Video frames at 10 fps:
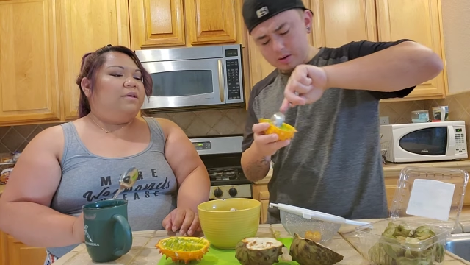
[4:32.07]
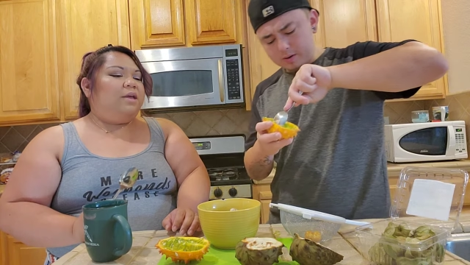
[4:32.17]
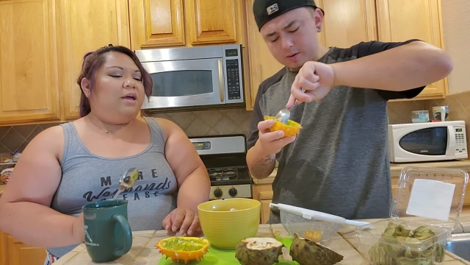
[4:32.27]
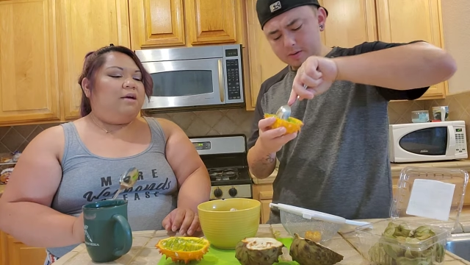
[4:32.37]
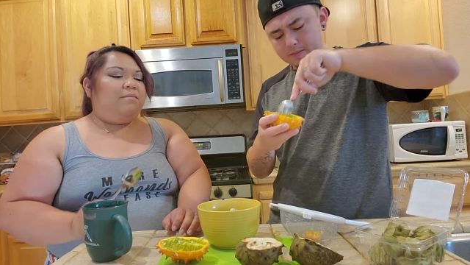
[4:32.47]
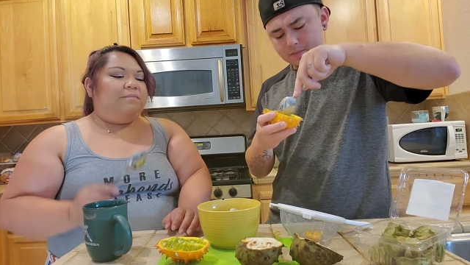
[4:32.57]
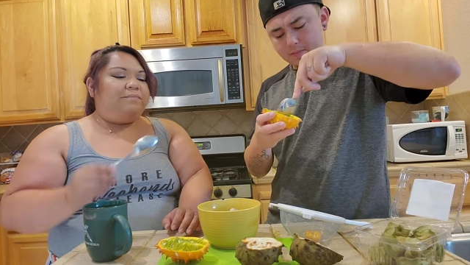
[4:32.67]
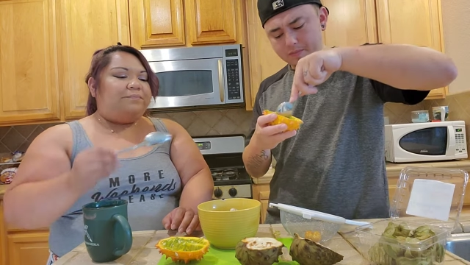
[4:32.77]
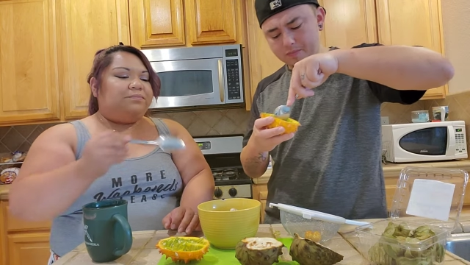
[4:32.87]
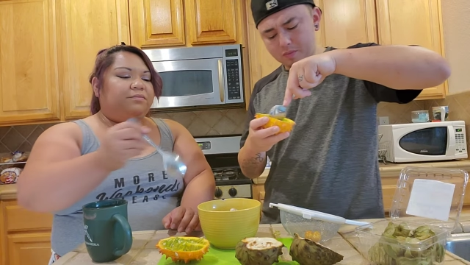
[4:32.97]
Speaker 1: Yeah.
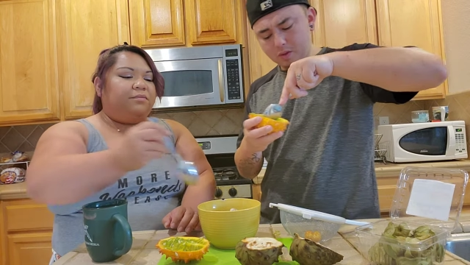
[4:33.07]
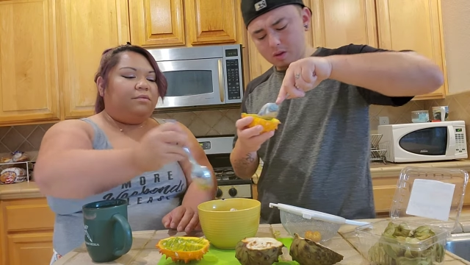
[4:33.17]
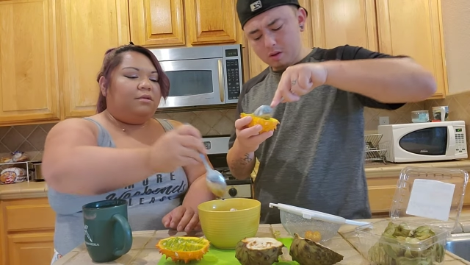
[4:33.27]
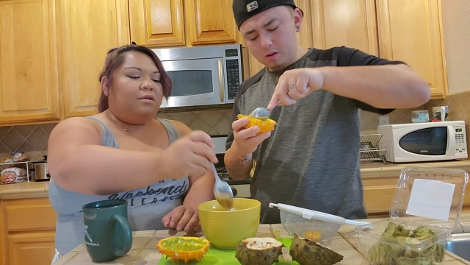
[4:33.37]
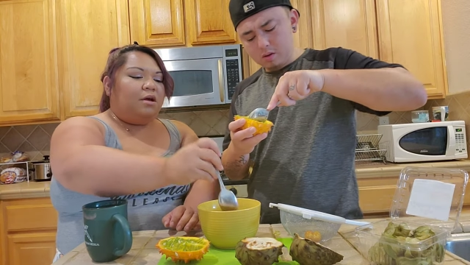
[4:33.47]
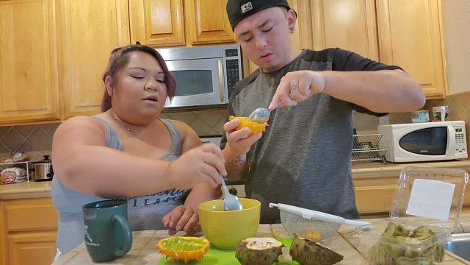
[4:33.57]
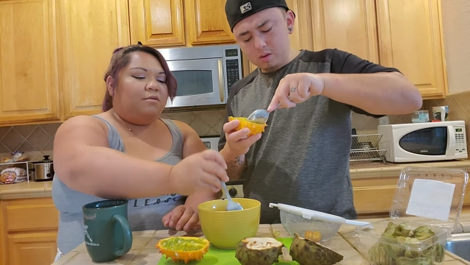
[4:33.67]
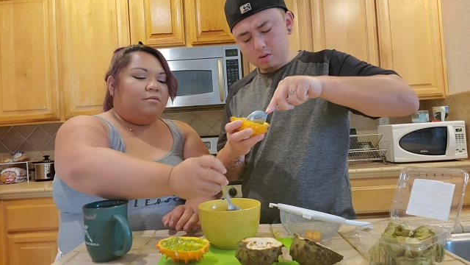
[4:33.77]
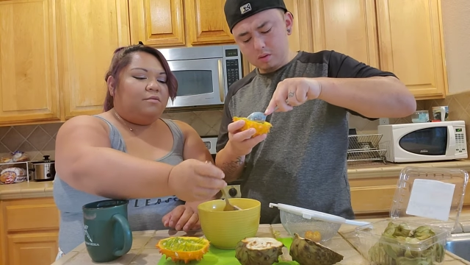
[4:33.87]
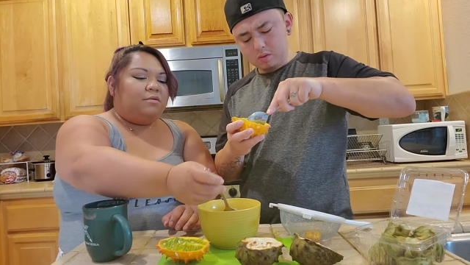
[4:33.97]
Not,
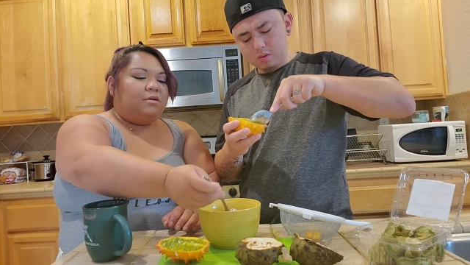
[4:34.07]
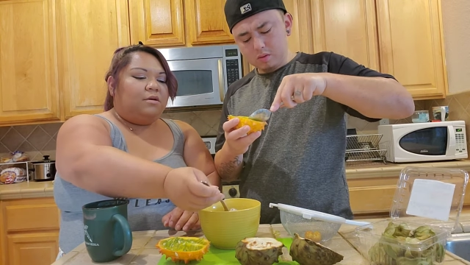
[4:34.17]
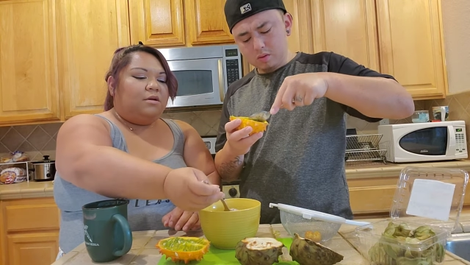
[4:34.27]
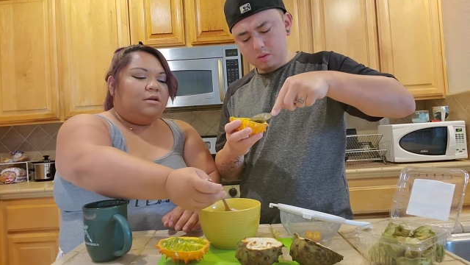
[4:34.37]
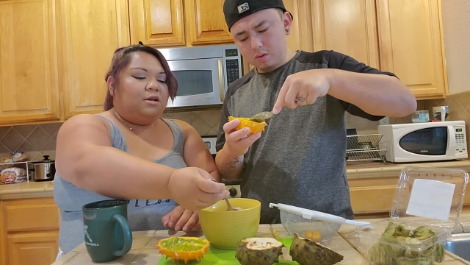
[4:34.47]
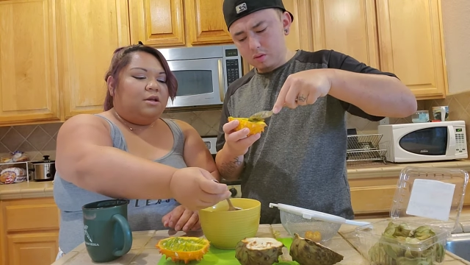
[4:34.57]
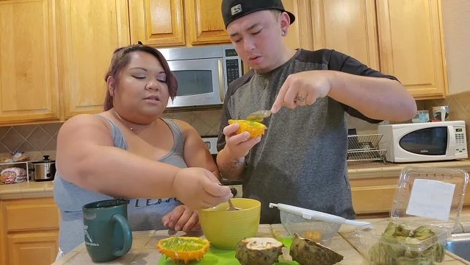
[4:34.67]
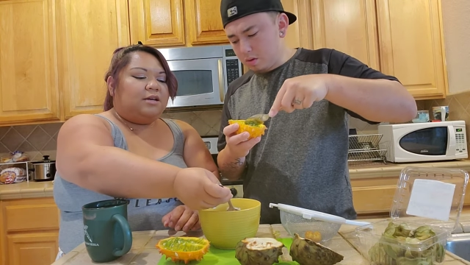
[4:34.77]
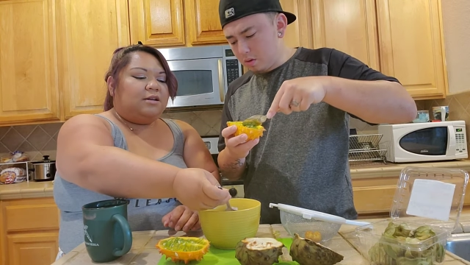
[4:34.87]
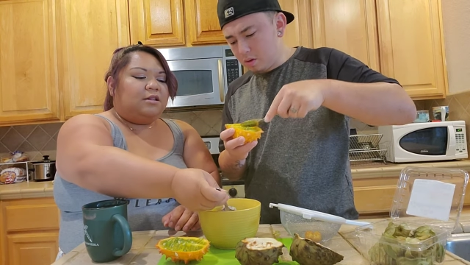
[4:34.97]
not
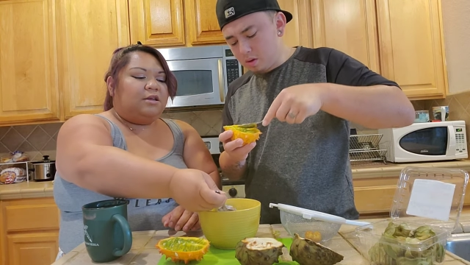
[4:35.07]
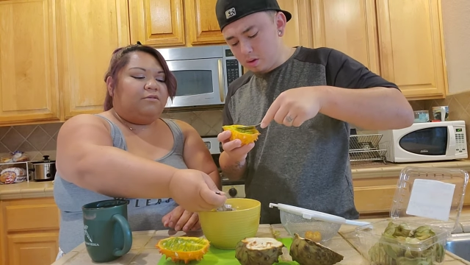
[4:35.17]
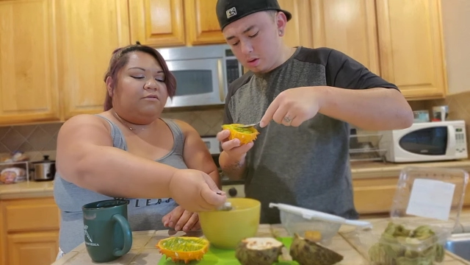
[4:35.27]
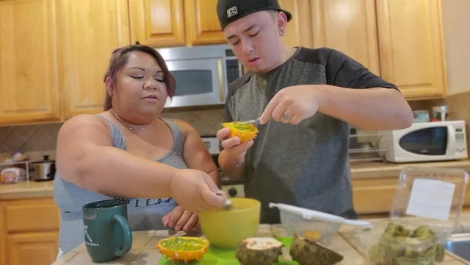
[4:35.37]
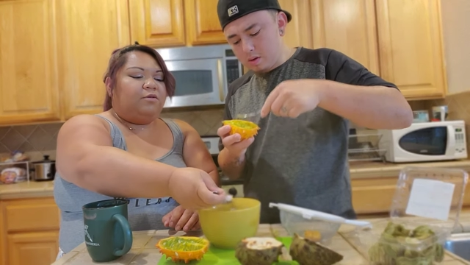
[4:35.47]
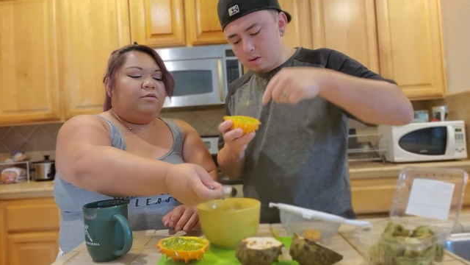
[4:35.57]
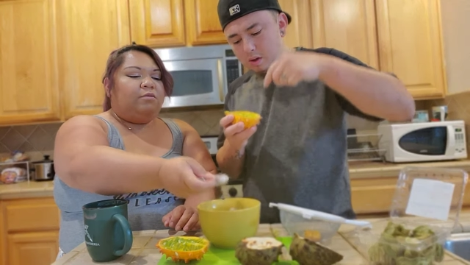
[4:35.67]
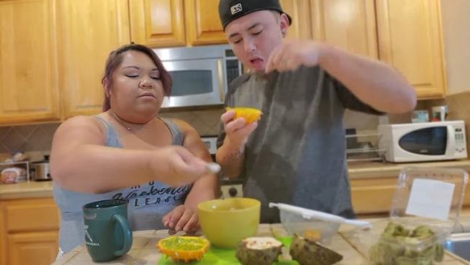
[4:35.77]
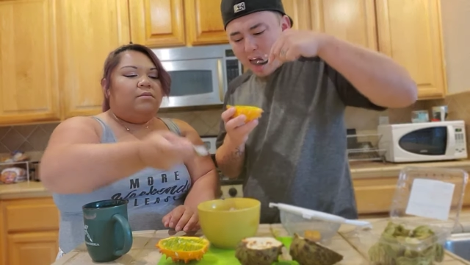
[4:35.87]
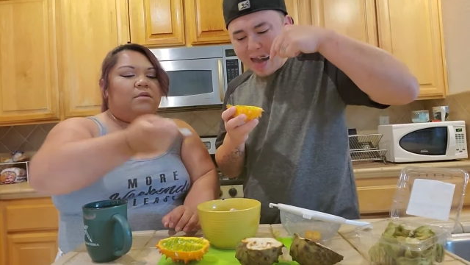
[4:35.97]
technically a fruit.
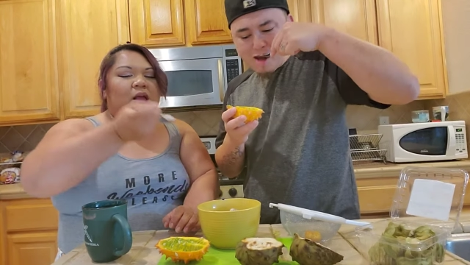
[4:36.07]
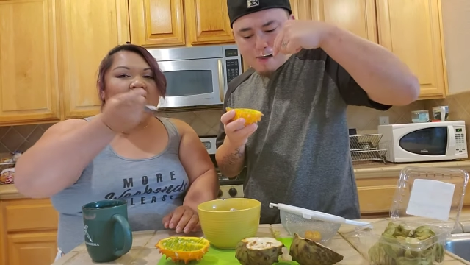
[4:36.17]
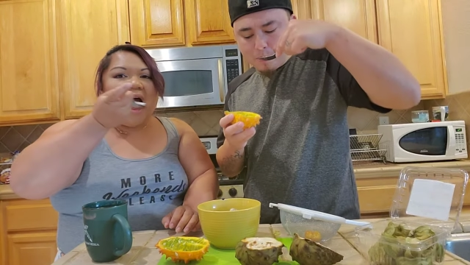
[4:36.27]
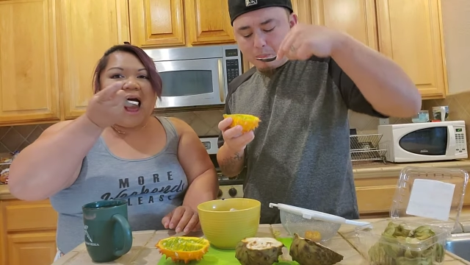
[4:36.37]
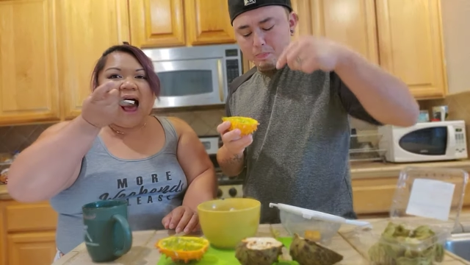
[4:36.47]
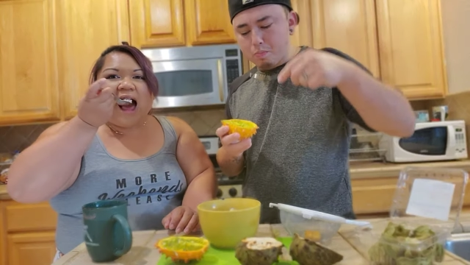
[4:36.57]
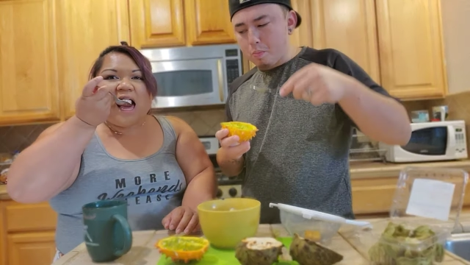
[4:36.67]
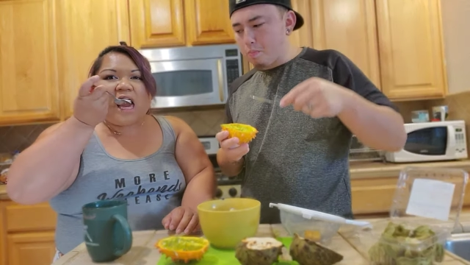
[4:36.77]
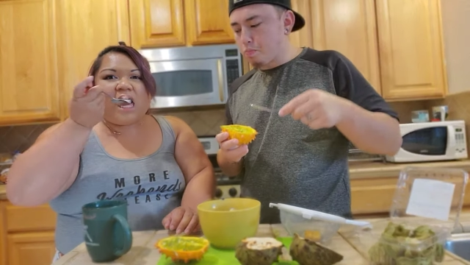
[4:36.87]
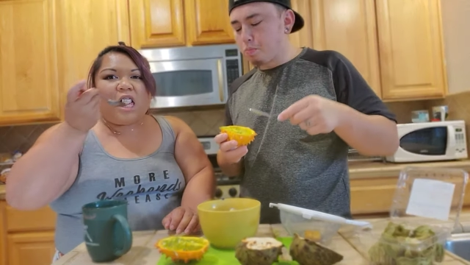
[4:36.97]
Speaker 2: Mm hmm
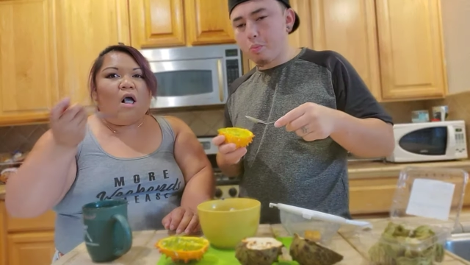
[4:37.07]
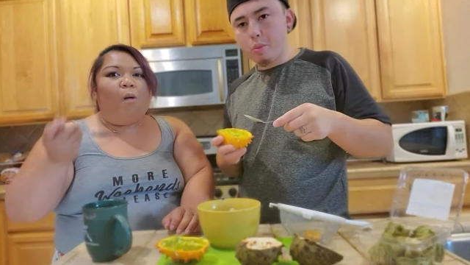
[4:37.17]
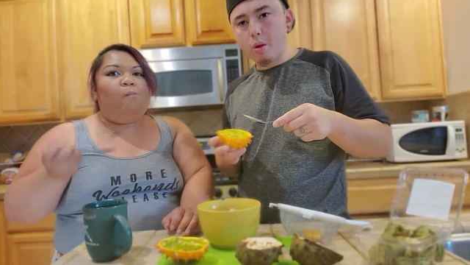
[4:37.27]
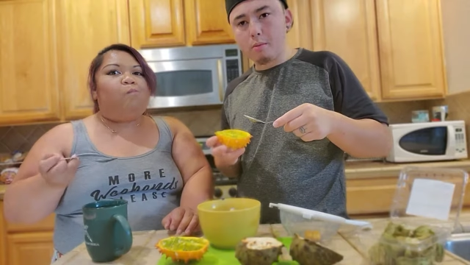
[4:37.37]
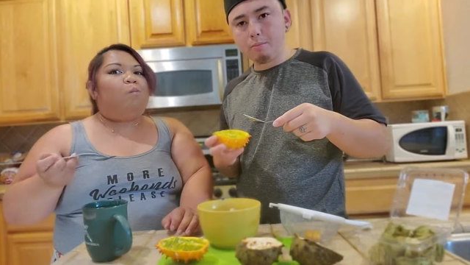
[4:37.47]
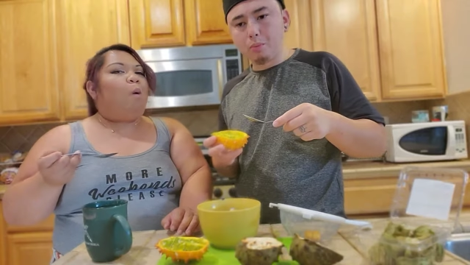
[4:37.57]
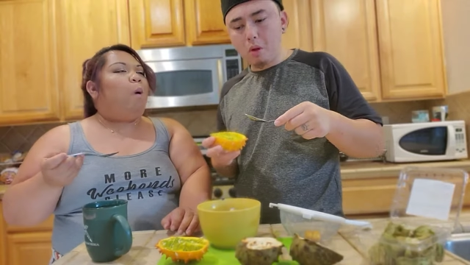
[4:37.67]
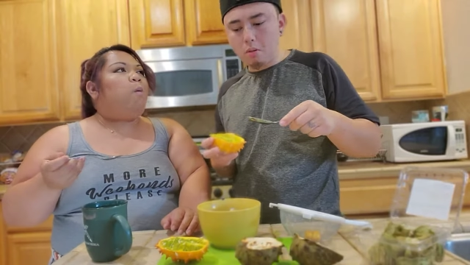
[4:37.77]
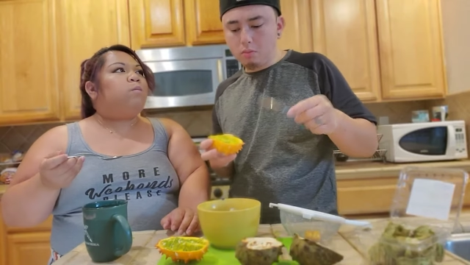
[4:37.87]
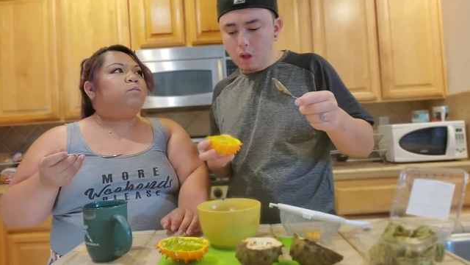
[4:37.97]

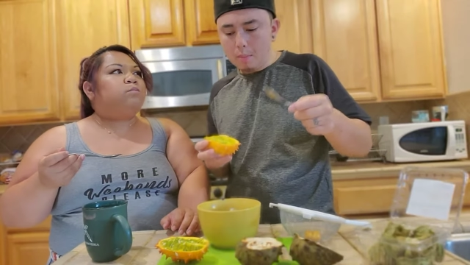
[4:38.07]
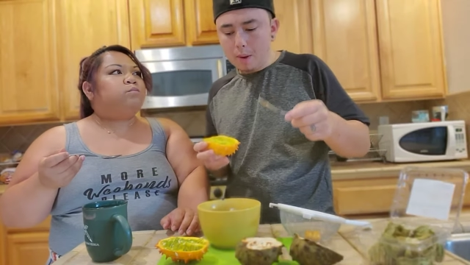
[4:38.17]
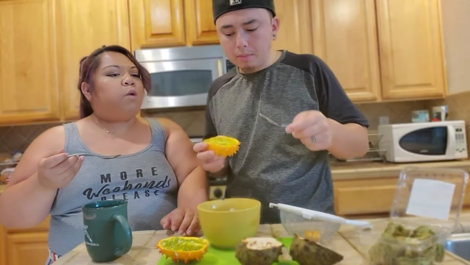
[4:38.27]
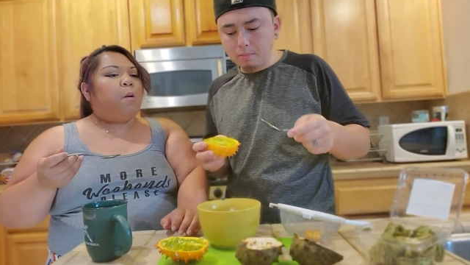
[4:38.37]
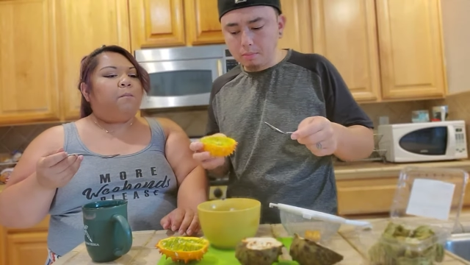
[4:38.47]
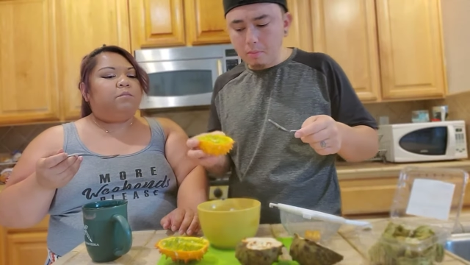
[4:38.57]
Not bad.